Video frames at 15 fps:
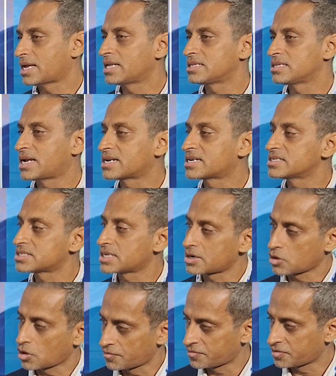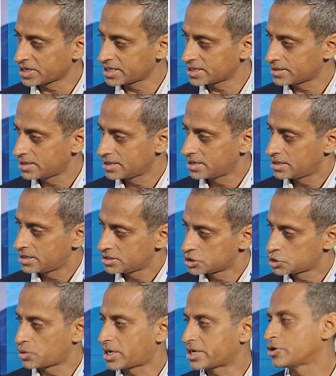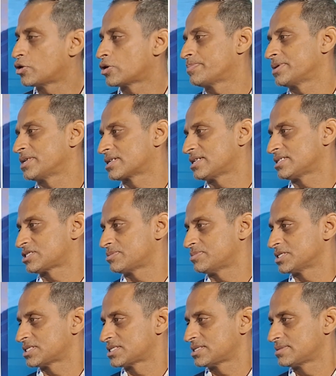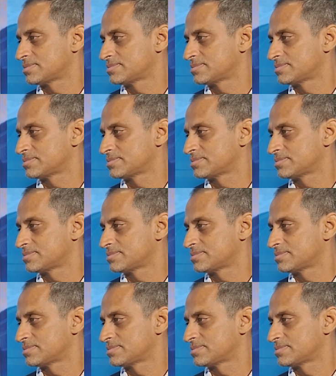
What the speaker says: And that is our offering to our European customers.